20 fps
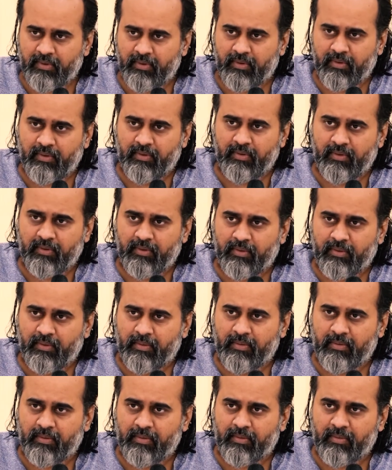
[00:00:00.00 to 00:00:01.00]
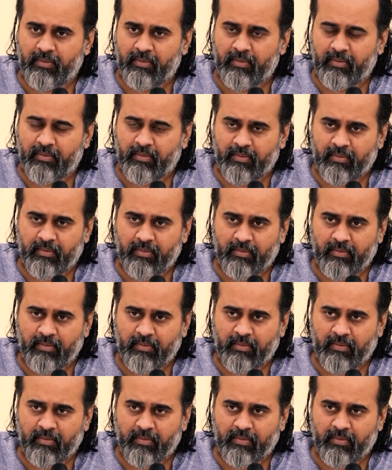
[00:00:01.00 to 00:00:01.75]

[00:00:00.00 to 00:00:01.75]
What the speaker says: No one is speaking in this clip.